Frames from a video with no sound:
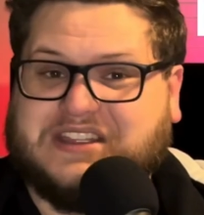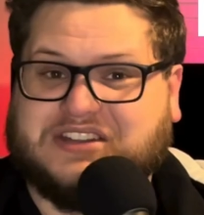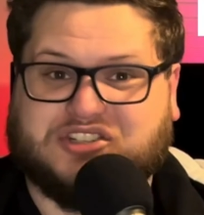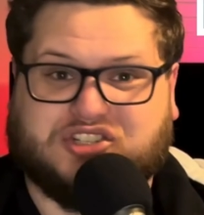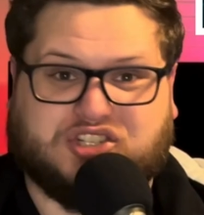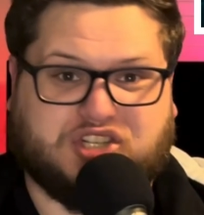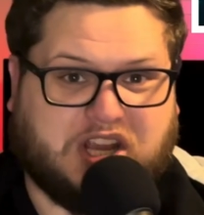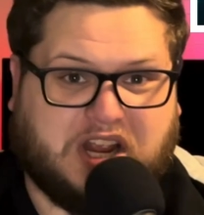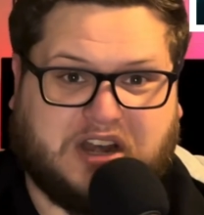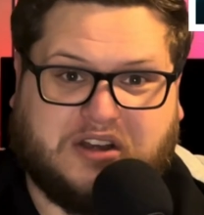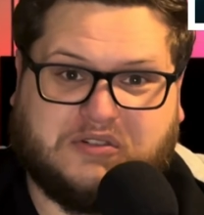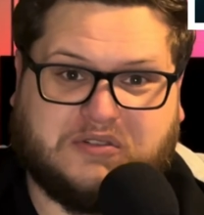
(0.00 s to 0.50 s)

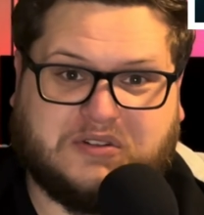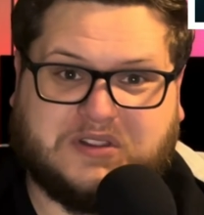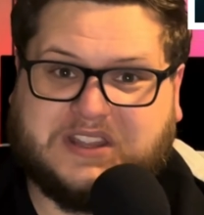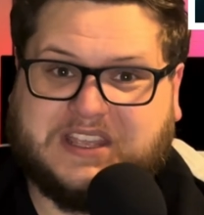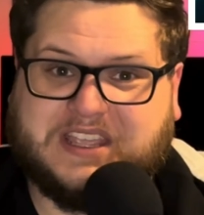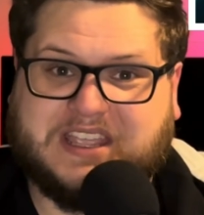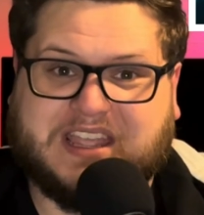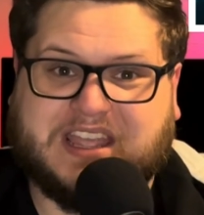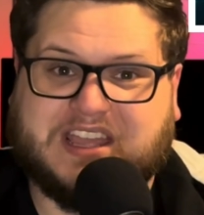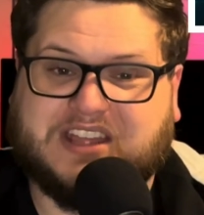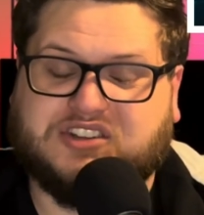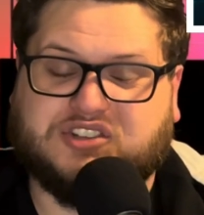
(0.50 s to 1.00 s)

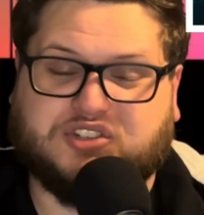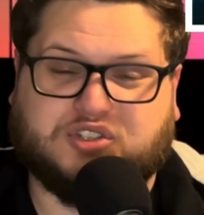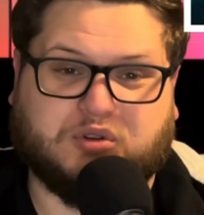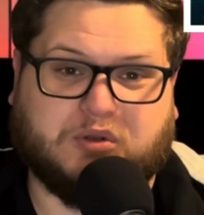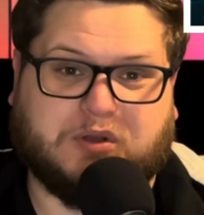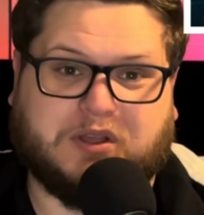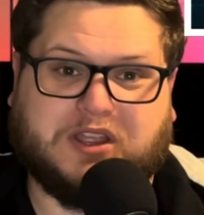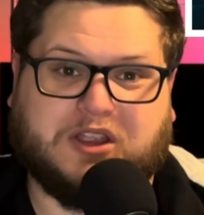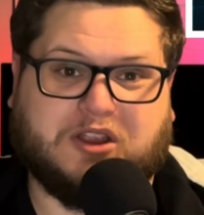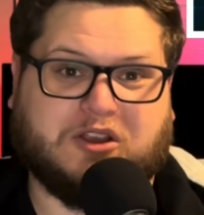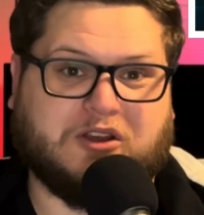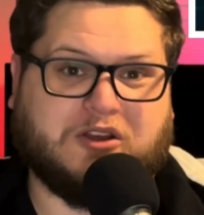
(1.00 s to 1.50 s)
generally
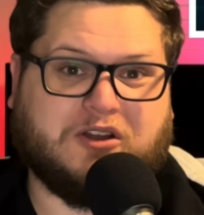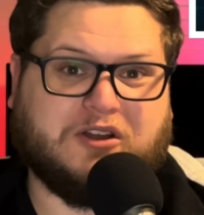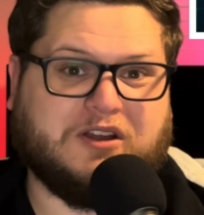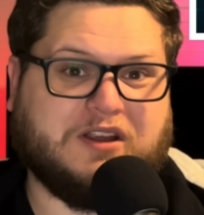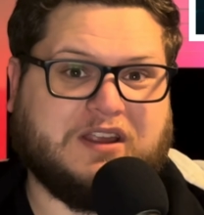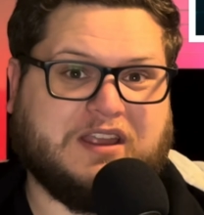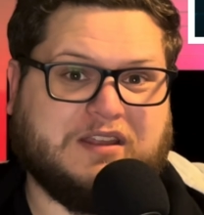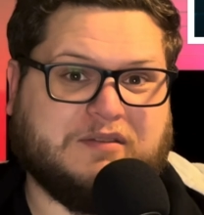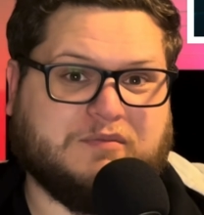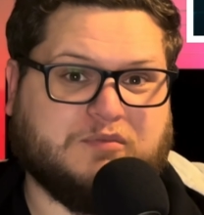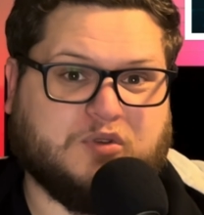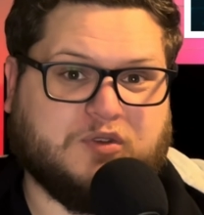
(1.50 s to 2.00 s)
enjoy her
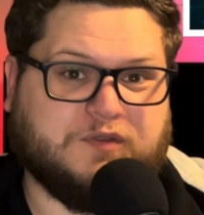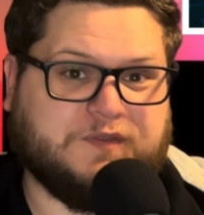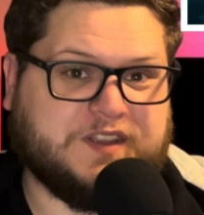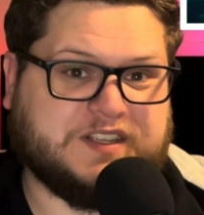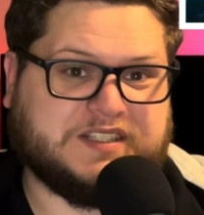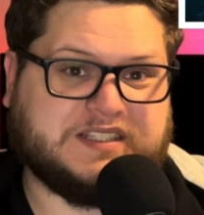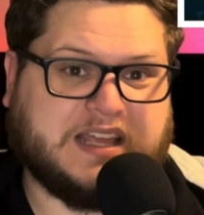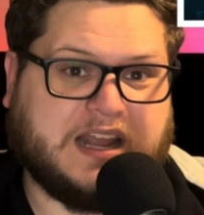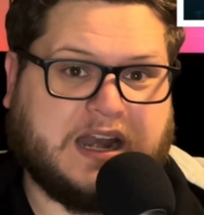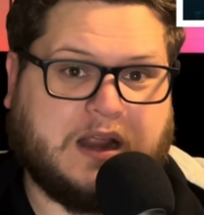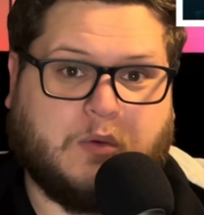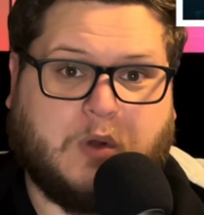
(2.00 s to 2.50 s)
in
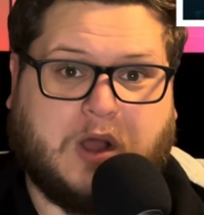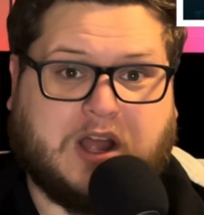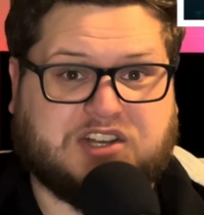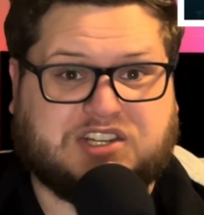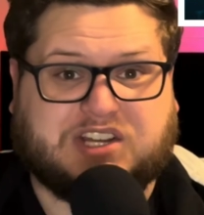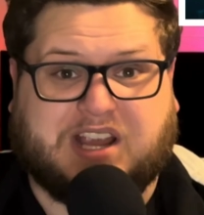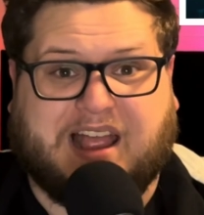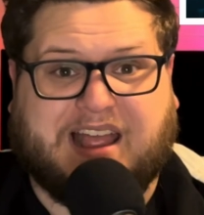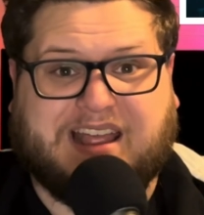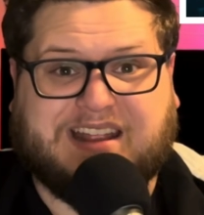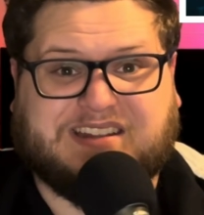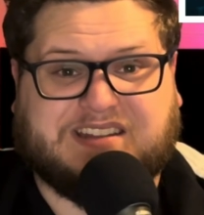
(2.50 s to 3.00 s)
movies that I watch.
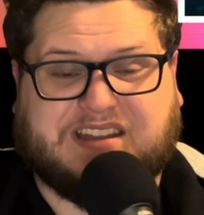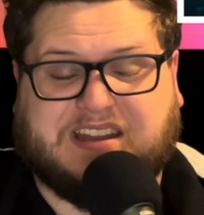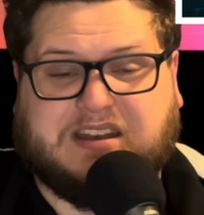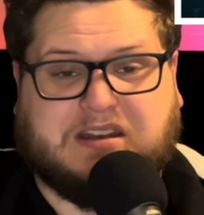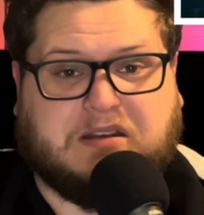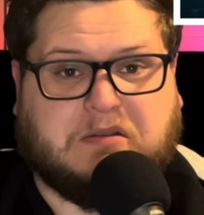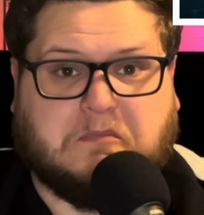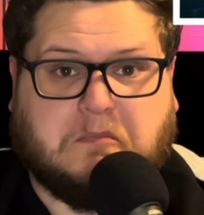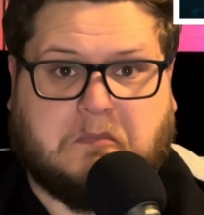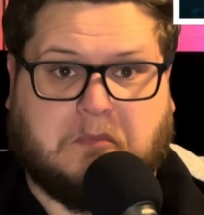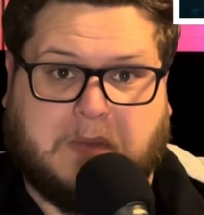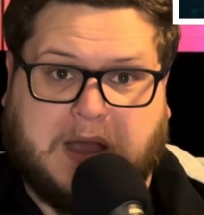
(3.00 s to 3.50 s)
I
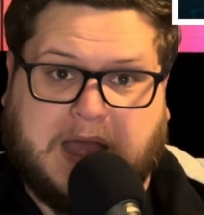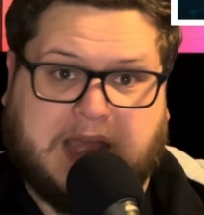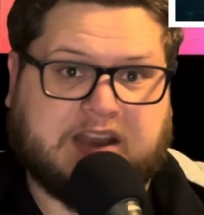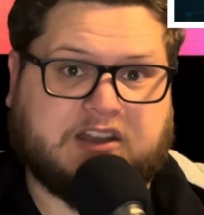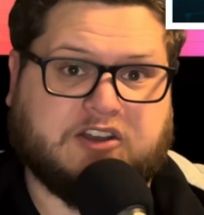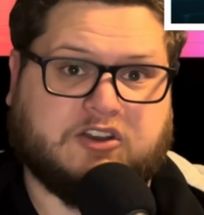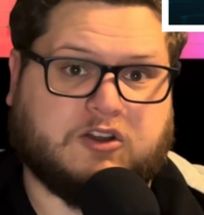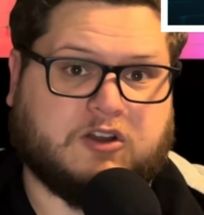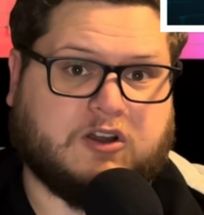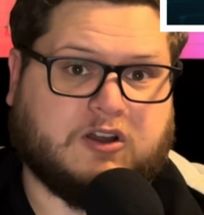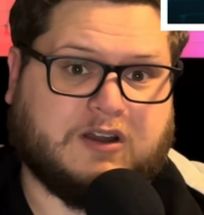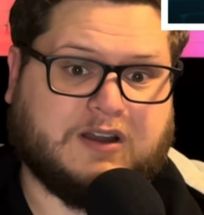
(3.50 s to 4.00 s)
didn't
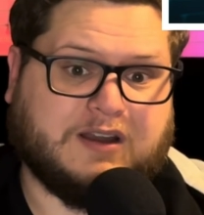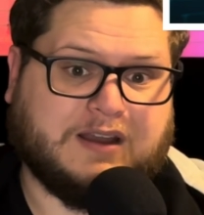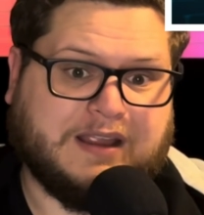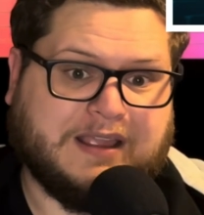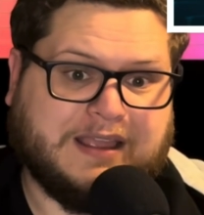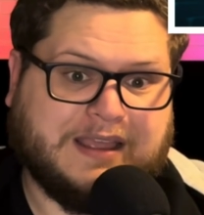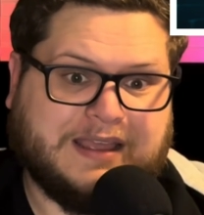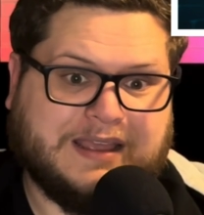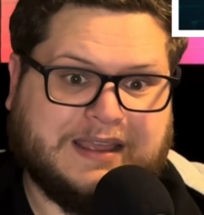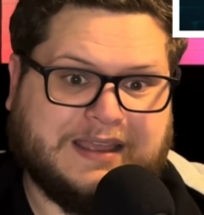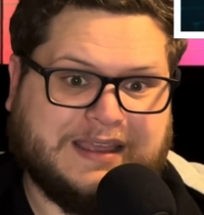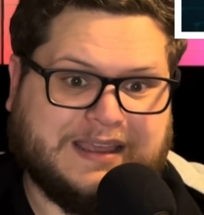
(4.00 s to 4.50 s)
mind her
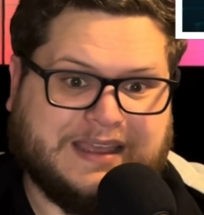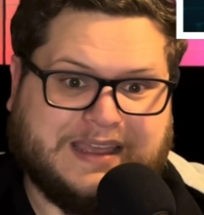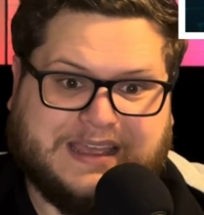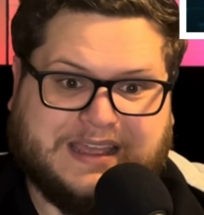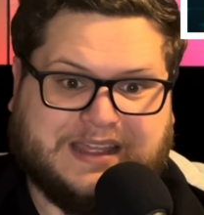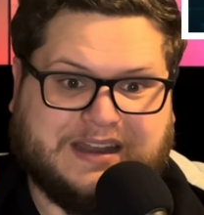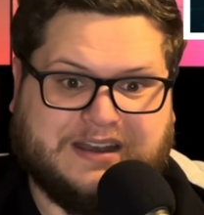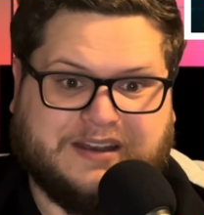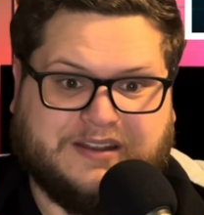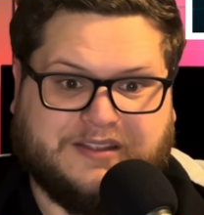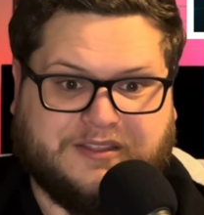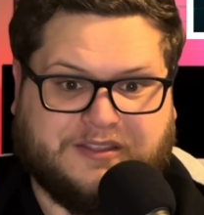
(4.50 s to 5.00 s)

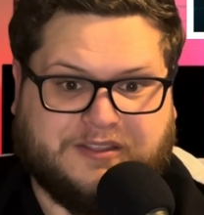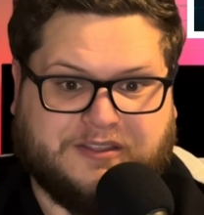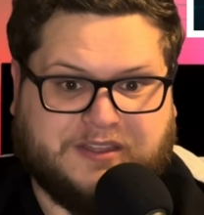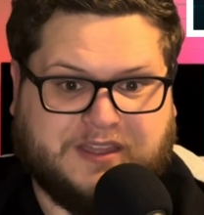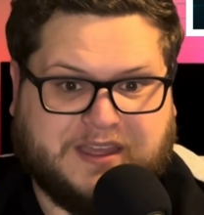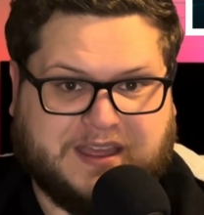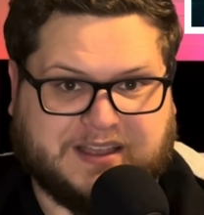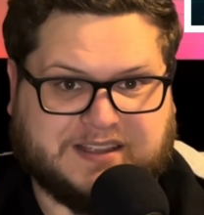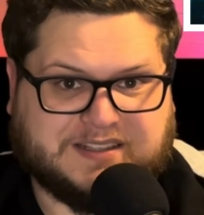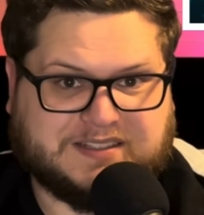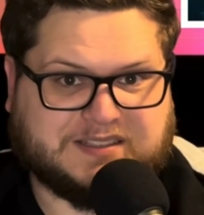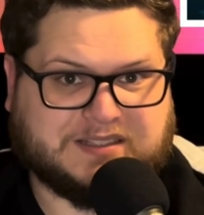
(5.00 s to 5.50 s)
in
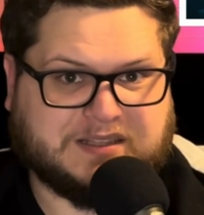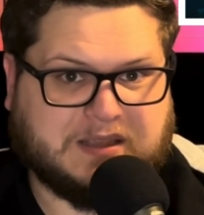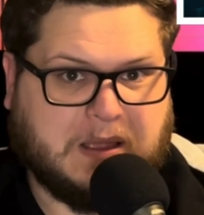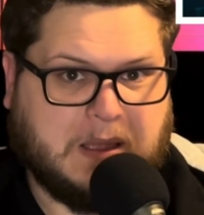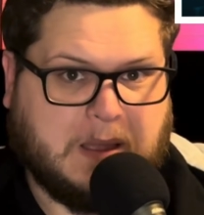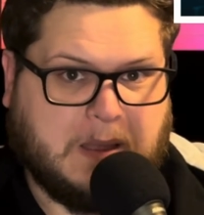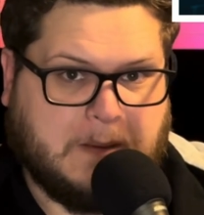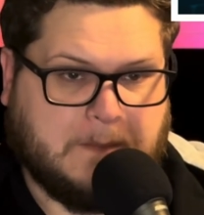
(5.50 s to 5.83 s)
this.